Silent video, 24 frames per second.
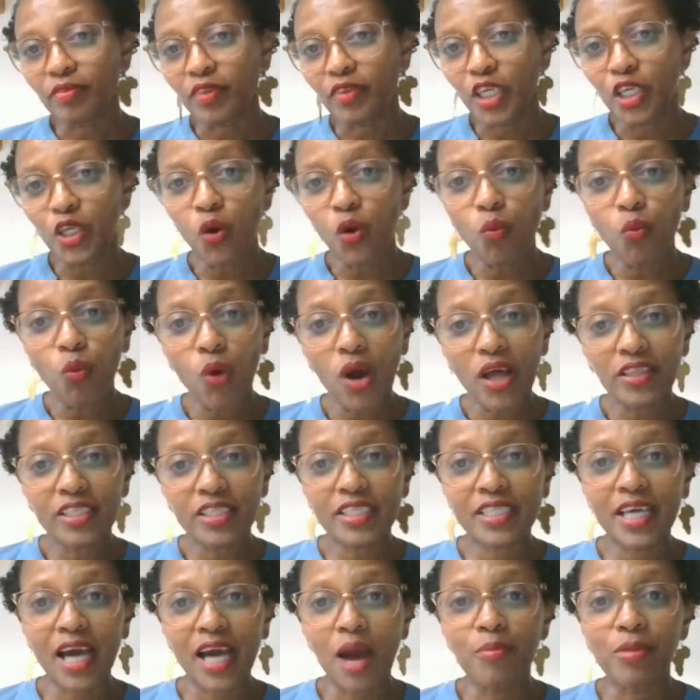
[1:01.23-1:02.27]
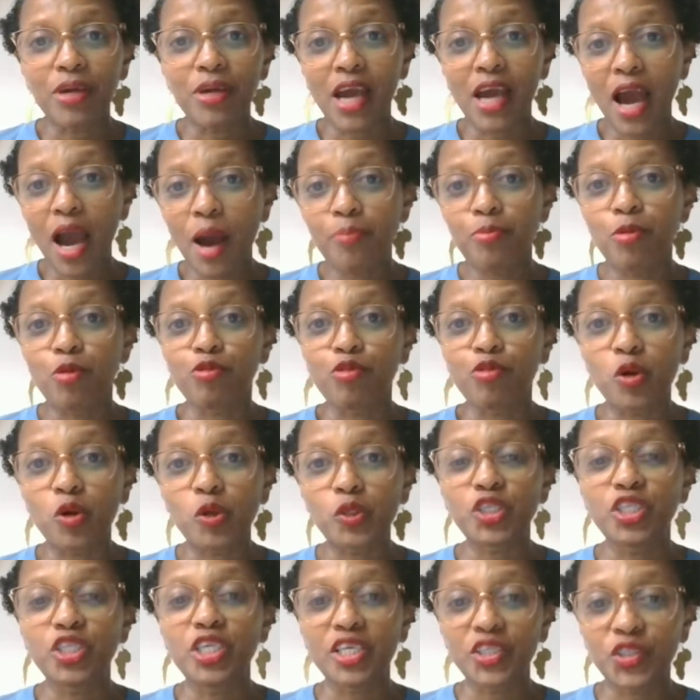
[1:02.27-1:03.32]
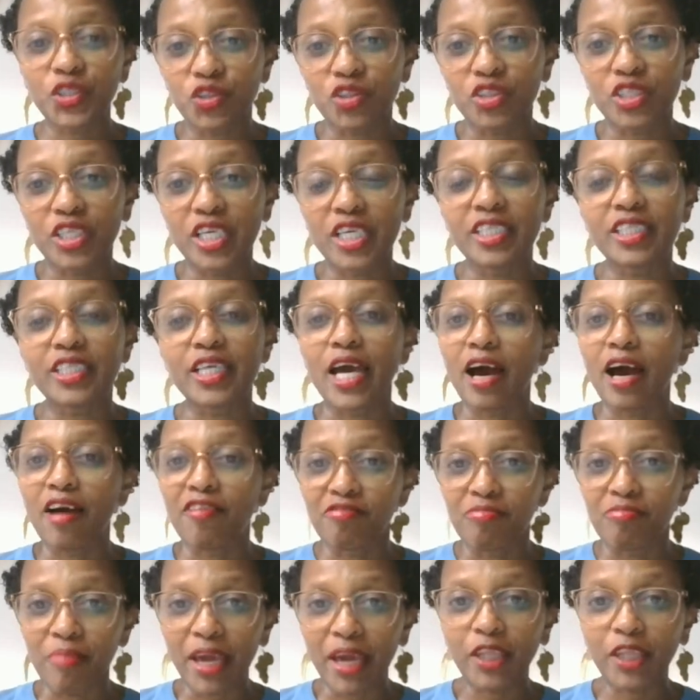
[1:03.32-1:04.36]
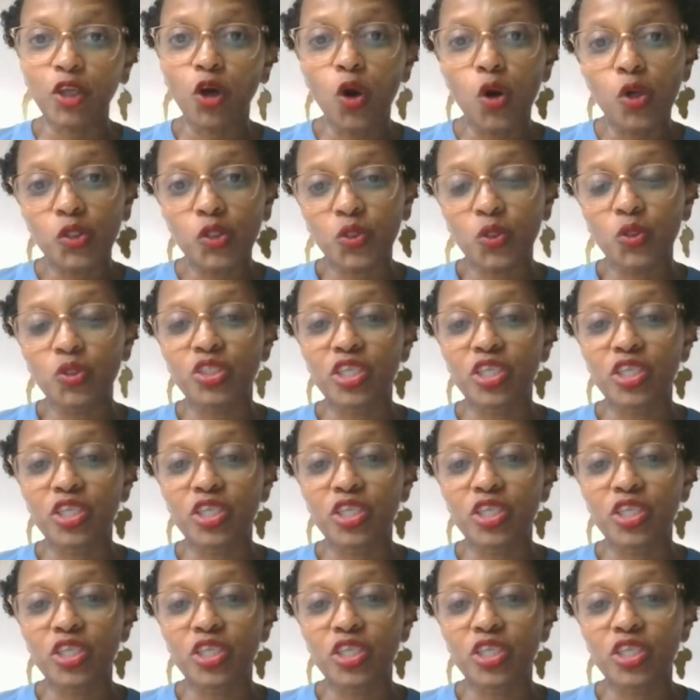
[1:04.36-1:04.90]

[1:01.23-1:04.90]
what's coming up. Of course, yesterday they have met also